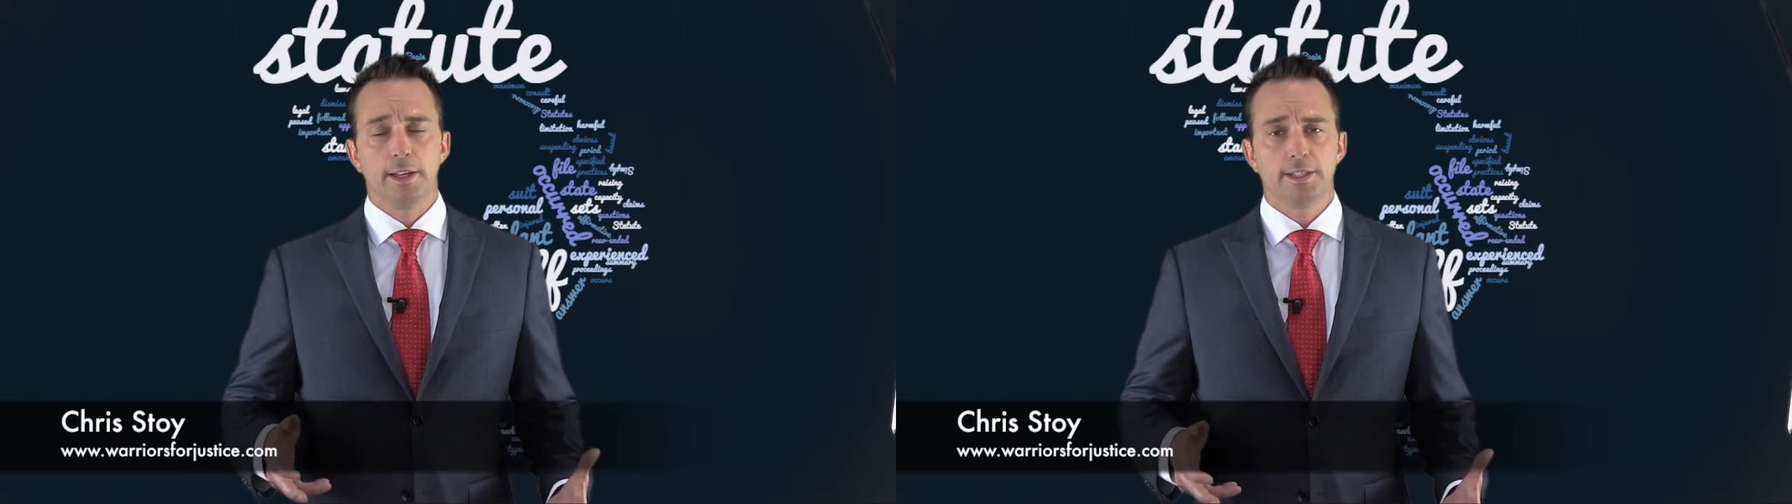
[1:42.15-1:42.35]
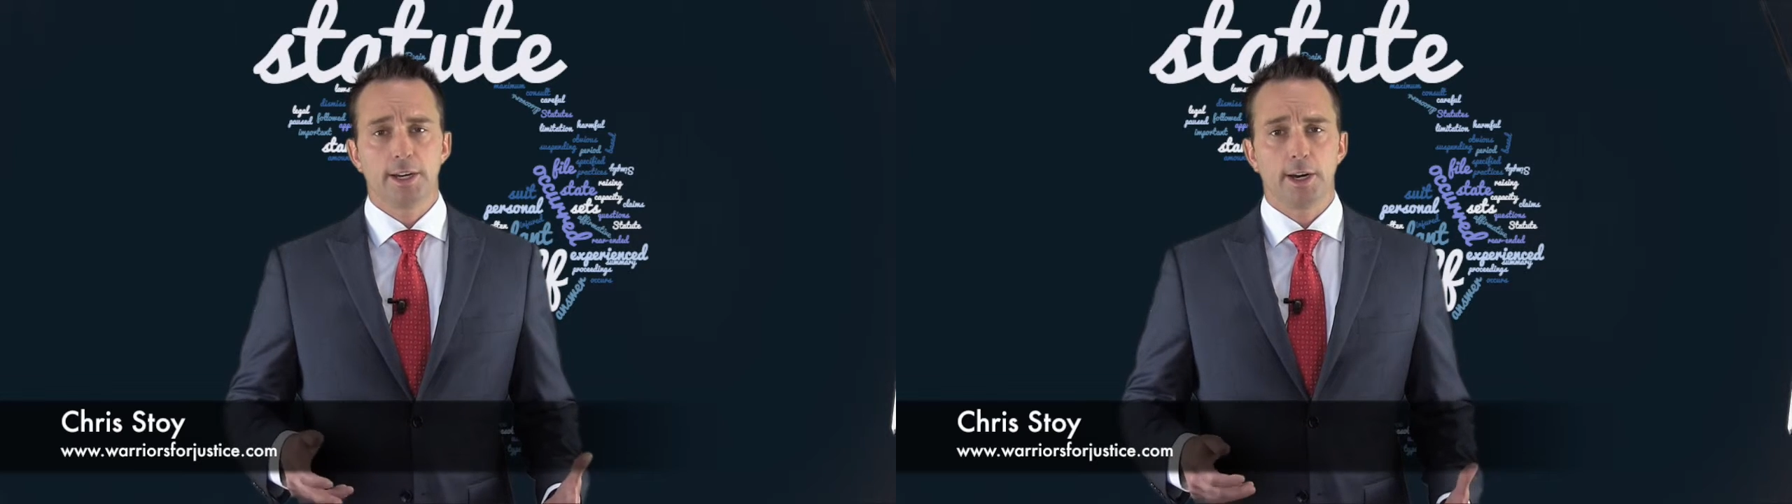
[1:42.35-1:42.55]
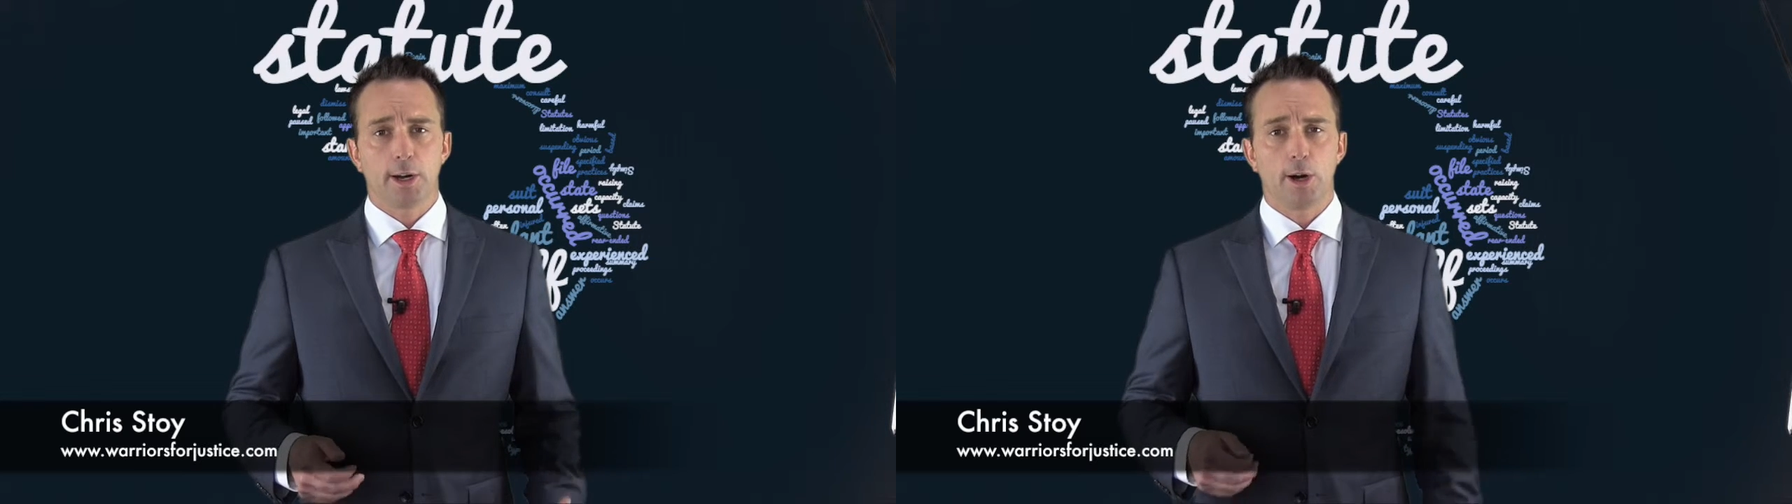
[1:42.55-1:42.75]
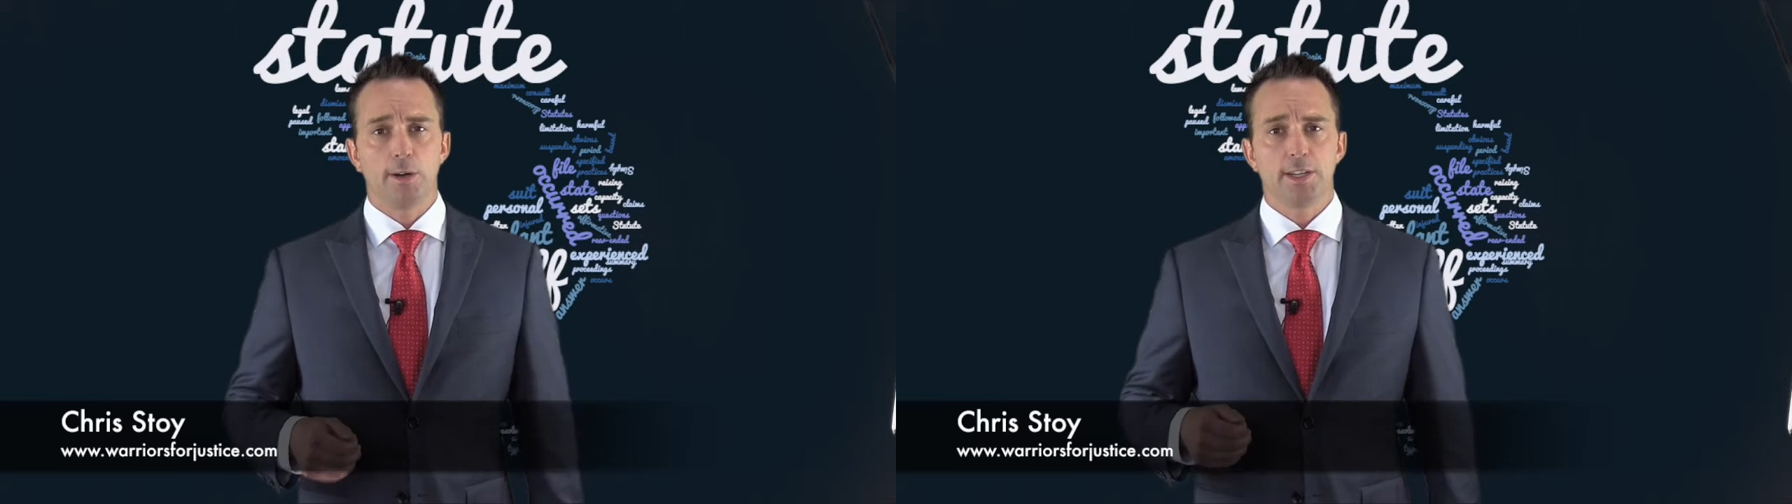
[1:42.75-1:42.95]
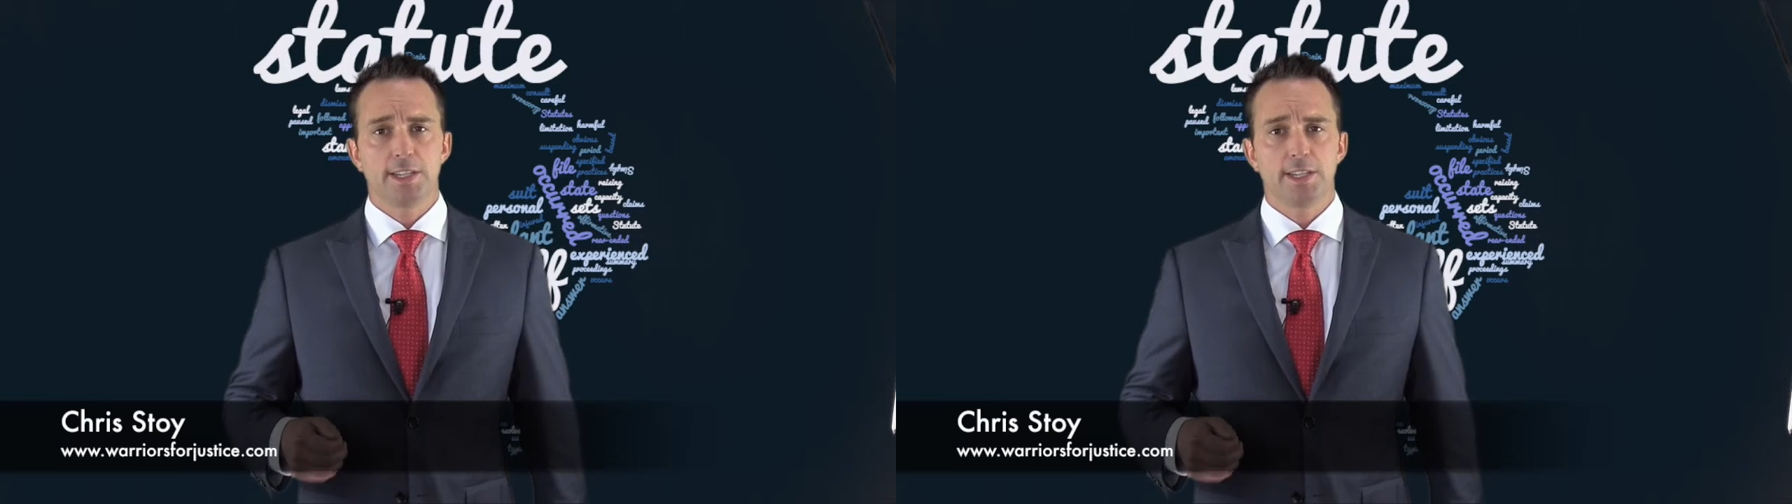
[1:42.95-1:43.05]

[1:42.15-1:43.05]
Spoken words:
incident occurred,